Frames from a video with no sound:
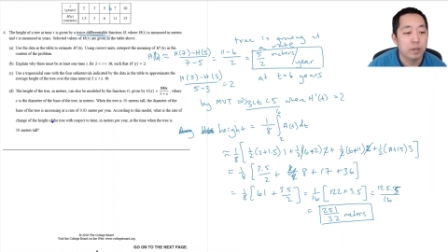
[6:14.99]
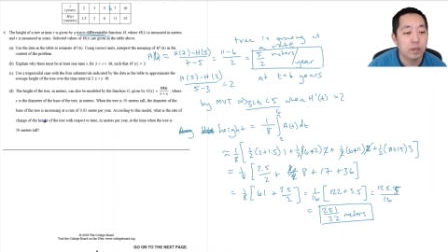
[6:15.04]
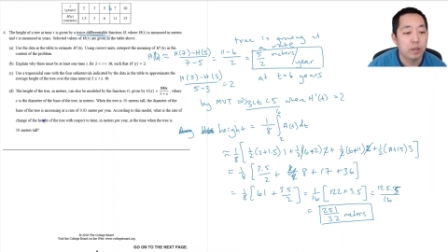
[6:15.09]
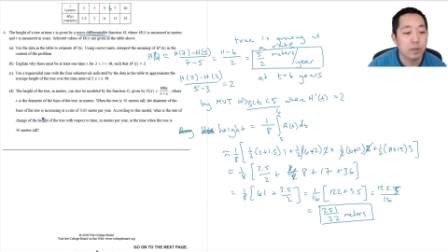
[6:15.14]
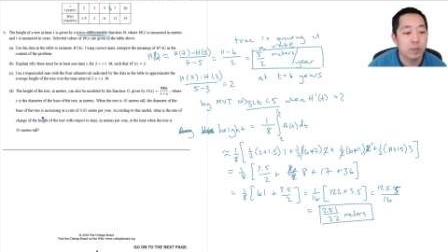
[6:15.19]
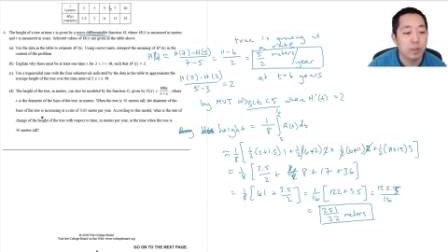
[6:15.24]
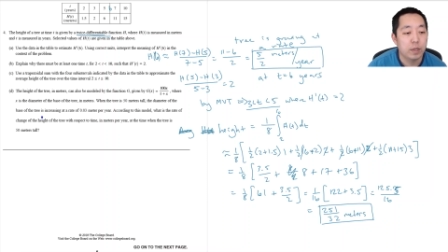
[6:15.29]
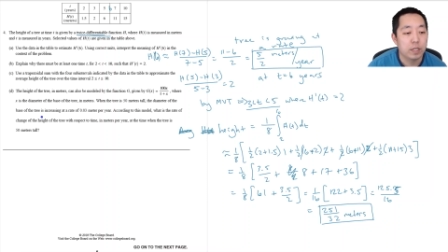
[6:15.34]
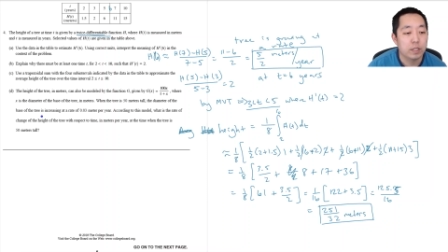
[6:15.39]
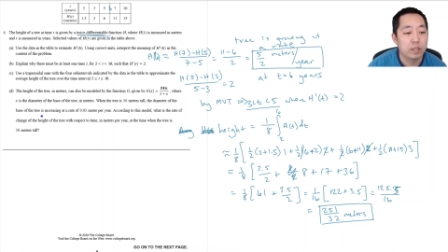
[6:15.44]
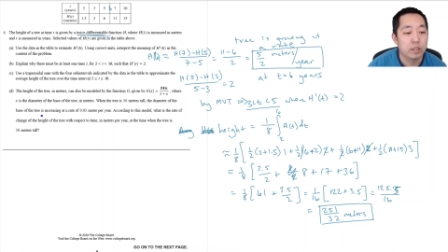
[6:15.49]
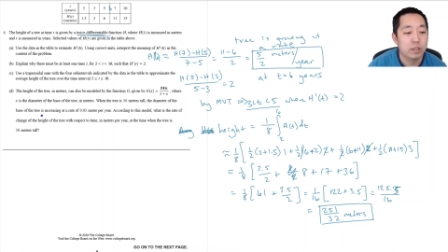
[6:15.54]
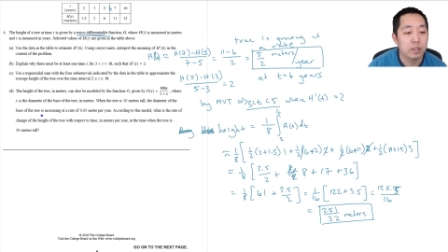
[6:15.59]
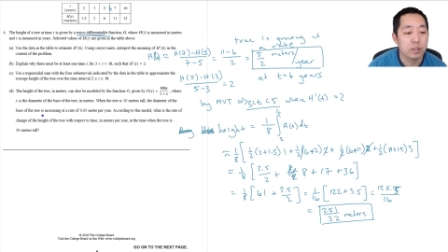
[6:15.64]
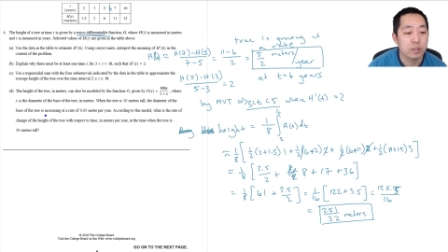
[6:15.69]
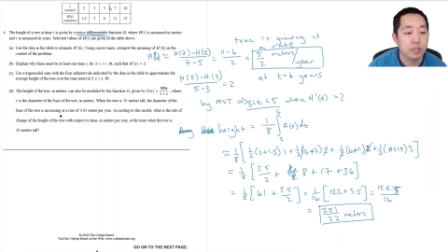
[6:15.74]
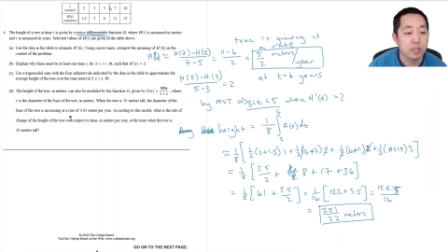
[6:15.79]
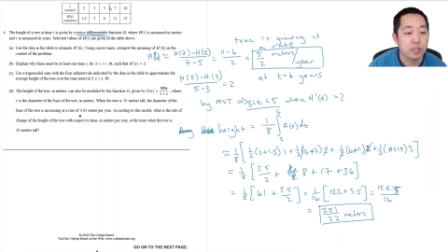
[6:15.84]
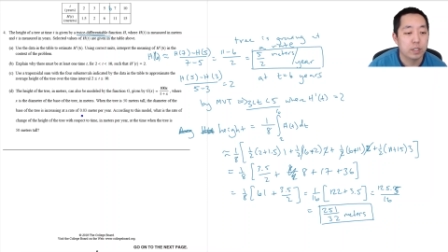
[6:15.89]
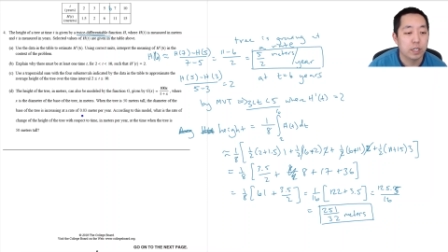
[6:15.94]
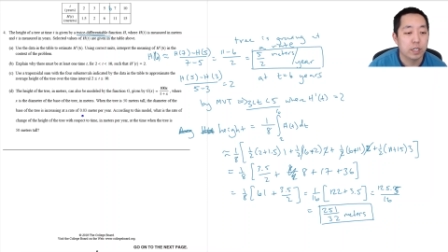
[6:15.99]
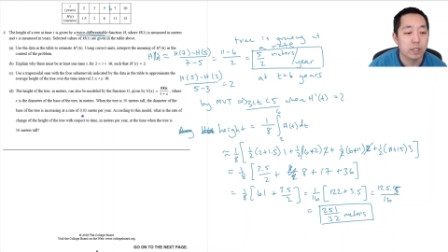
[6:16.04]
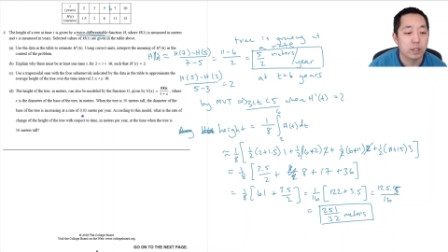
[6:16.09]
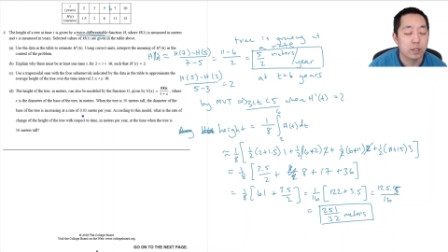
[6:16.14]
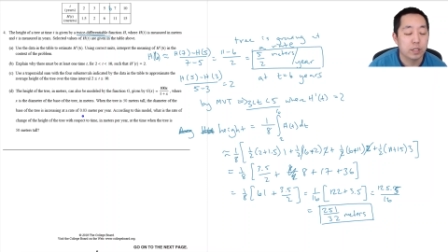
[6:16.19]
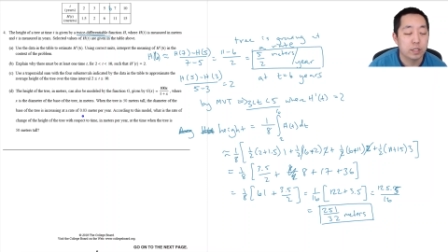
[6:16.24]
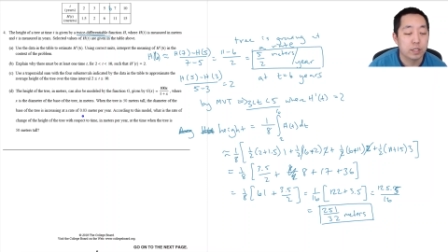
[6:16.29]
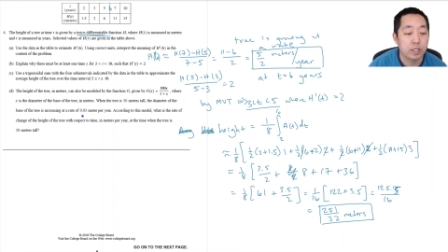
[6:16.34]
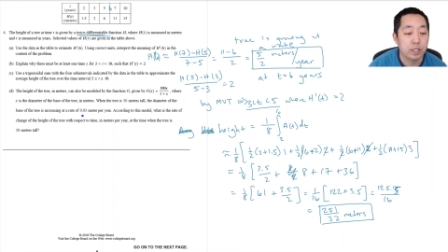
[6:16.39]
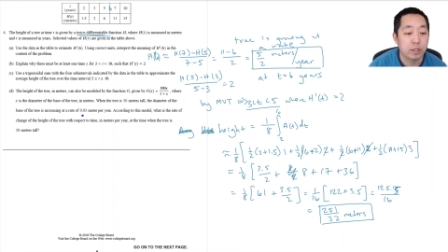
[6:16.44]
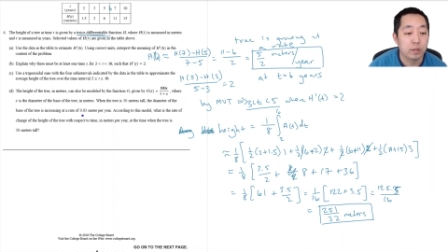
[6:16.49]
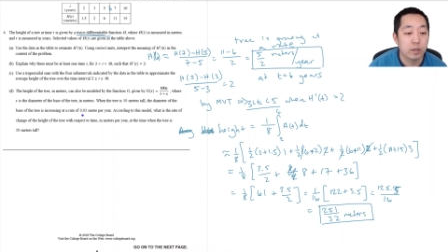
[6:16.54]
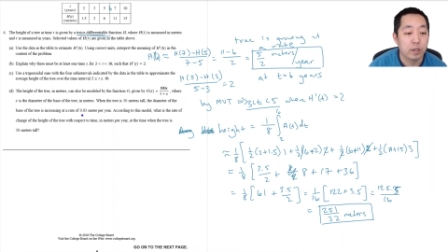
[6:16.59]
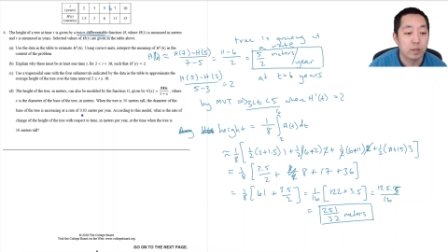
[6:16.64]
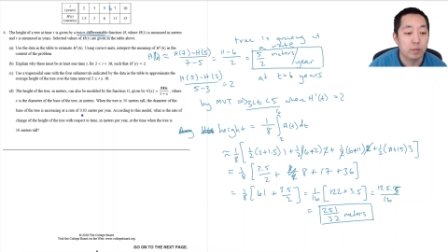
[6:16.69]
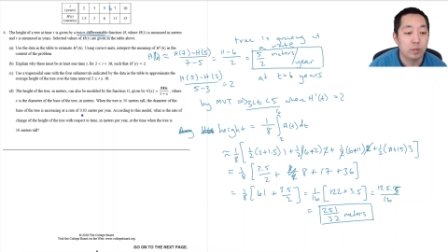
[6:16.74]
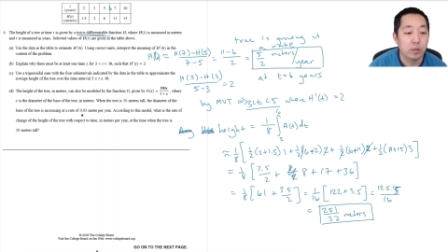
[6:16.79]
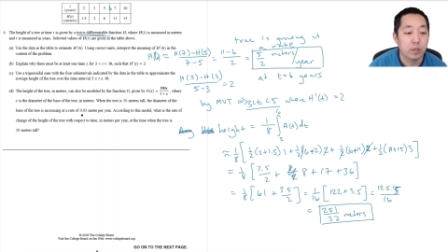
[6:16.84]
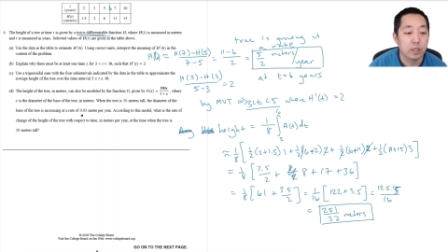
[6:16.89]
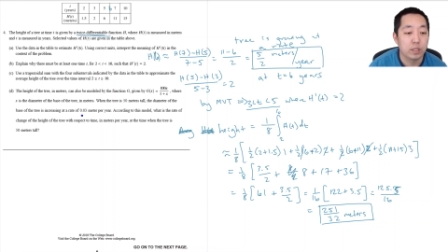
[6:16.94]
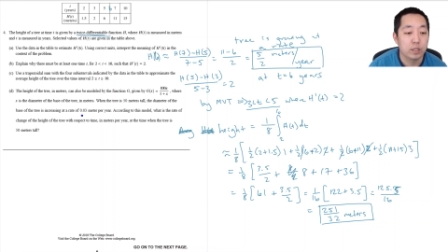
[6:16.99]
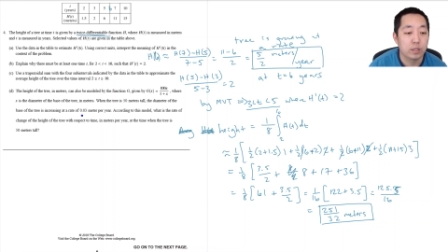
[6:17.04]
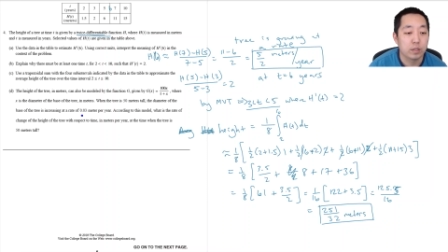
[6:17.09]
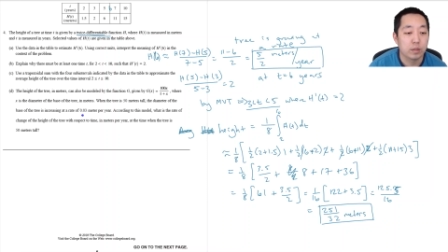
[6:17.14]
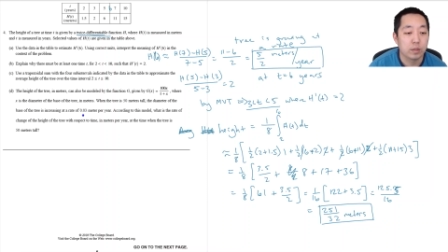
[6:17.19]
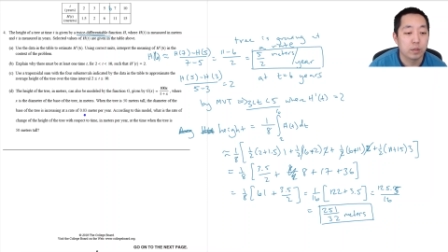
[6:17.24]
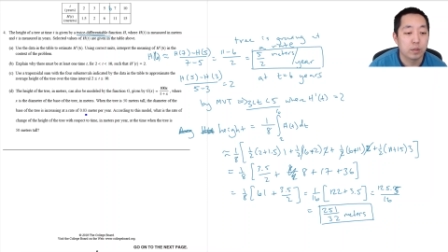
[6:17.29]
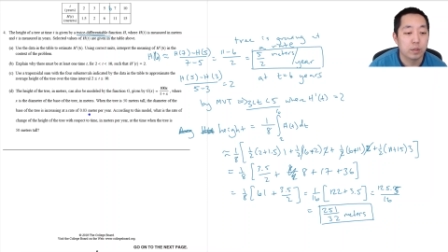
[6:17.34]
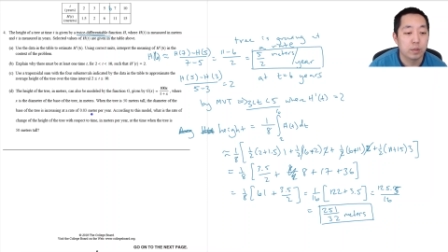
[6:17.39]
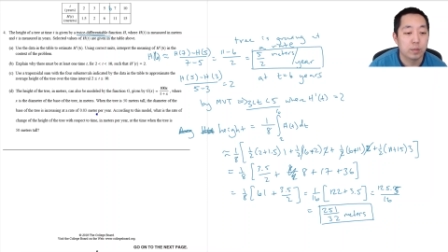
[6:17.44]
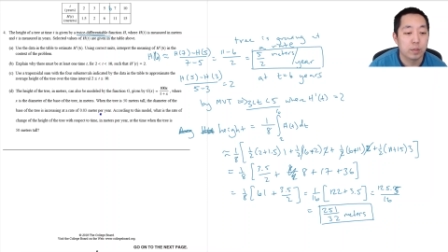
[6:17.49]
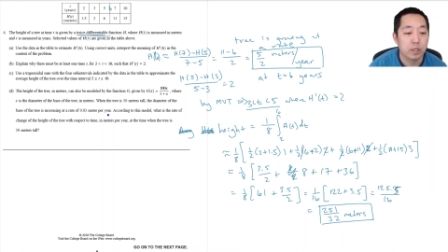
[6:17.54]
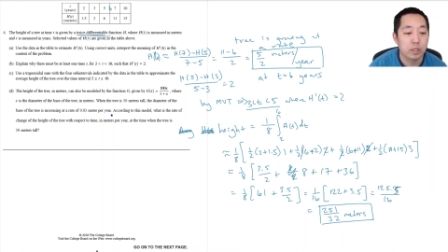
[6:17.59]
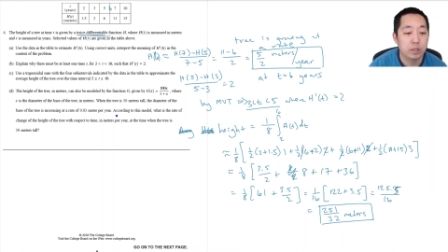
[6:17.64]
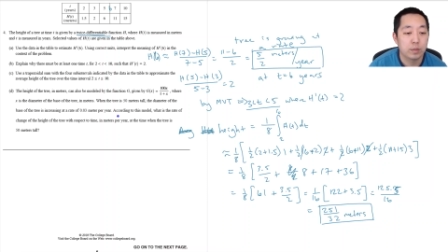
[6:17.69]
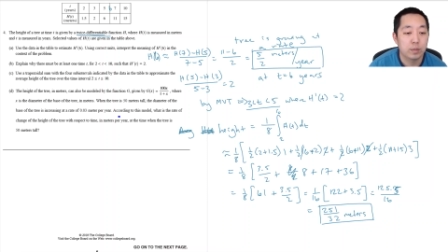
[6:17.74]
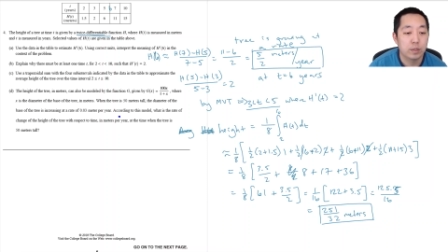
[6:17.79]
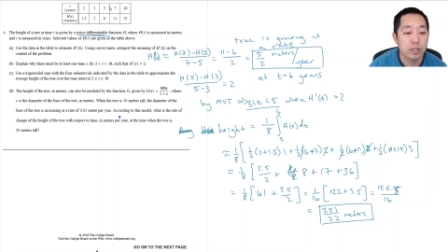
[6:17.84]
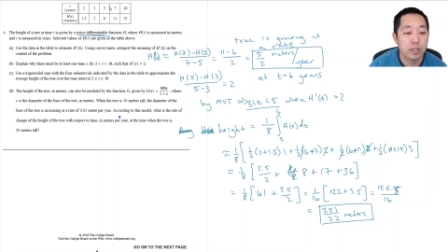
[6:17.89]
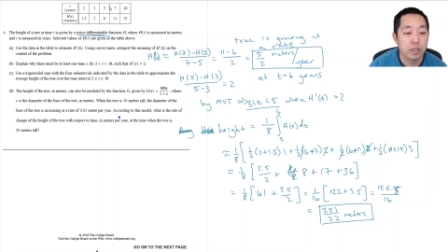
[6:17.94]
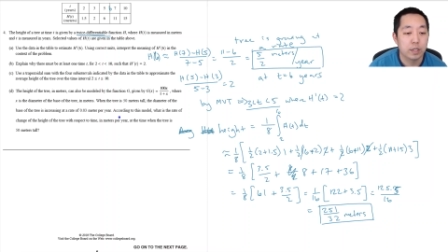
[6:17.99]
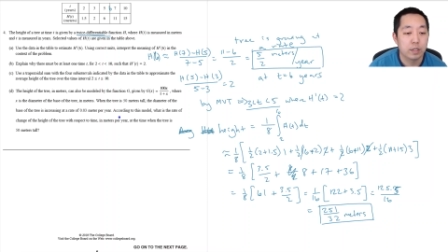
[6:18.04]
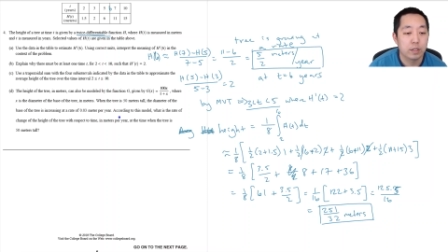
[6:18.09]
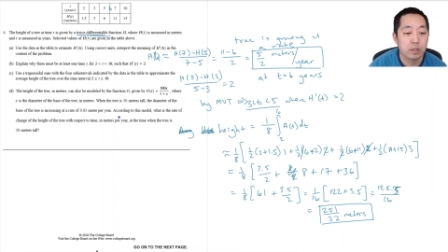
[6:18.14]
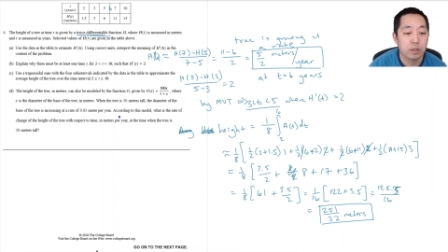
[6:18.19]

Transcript: of the base of the tree is increasing at a rate of zero point zero three meters per year.